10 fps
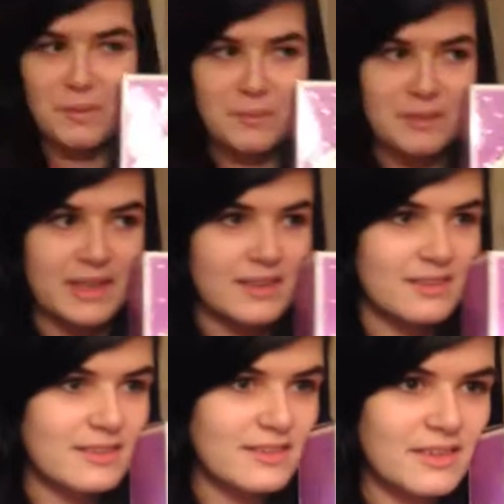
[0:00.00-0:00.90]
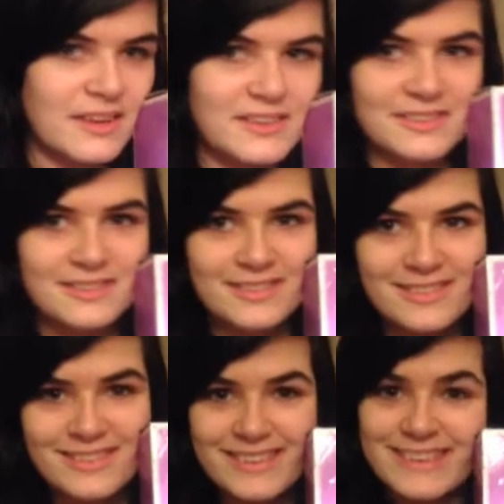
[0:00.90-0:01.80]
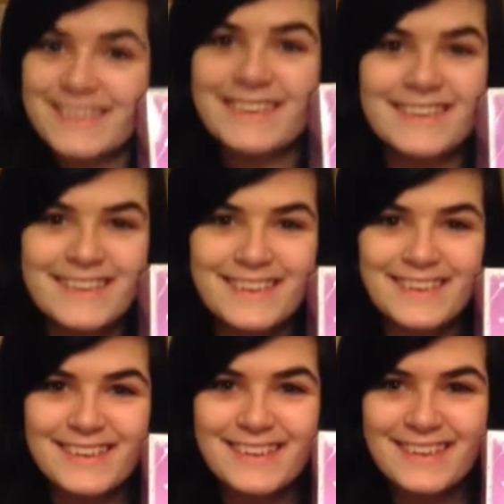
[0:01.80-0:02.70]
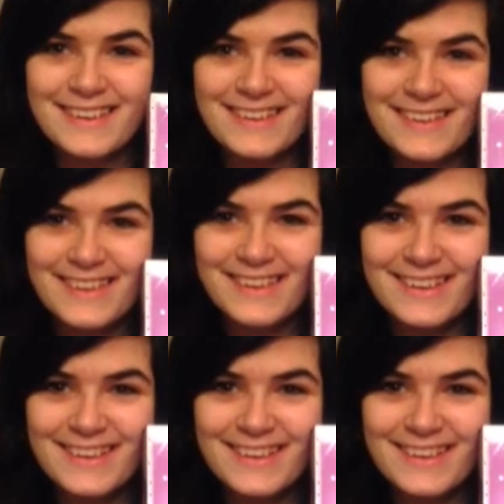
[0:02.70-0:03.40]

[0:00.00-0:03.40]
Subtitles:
(silence)